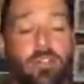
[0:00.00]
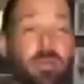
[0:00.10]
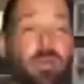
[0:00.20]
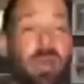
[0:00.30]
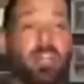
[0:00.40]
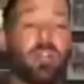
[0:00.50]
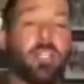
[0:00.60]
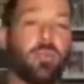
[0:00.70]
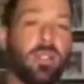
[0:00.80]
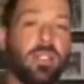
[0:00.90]
Send me your
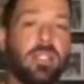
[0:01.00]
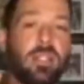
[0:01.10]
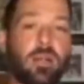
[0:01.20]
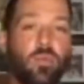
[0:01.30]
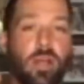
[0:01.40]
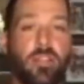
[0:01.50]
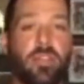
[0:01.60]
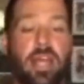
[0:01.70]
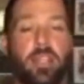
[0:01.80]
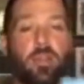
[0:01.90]
address, Willie,
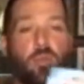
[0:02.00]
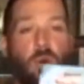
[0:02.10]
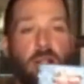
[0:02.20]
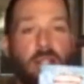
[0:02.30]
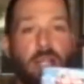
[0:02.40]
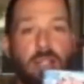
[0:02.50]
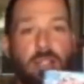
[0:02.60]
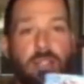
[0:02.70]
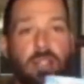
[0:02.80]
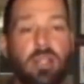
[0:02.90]
with that you won
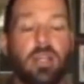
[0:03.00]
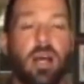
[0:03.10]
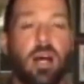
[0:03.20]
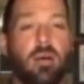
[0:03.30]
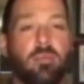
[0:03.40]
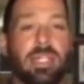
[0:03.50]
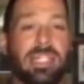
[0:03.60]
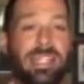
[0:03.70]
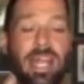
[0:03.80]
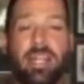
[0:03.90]
this.
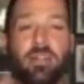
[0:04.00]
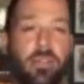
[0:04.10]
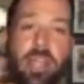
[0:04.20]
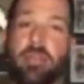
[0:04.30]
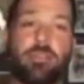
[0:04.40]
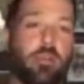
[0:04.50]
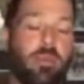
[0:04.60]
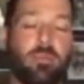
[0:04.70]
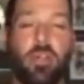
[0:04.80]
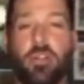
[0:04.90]
Daniel, thank you so
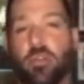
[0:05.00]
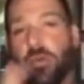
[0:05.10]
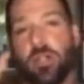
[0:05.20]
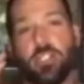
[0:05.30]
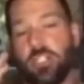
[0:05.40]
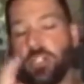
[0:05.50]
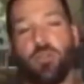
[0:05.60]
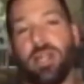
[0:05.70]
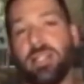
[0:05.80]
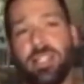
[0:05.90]
much. Dude, you are such a
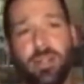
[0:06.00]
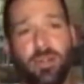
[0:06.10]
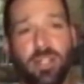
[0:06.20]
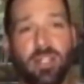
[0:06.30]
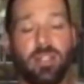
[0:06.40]
great dude.